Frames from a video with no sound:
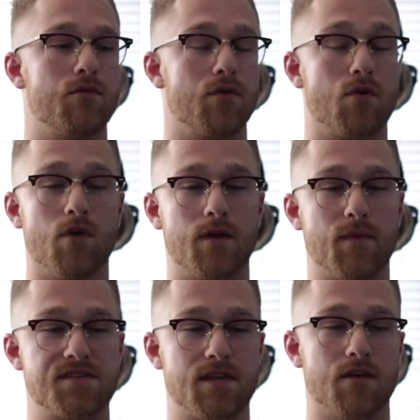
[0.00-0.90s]
recording
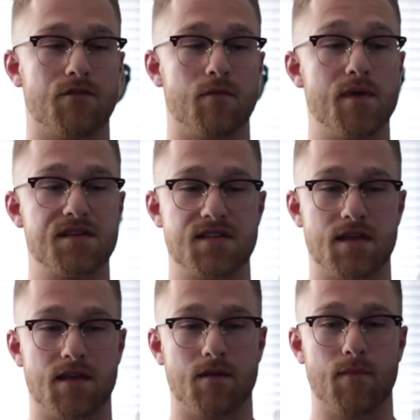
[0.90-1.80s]
myself and mixing and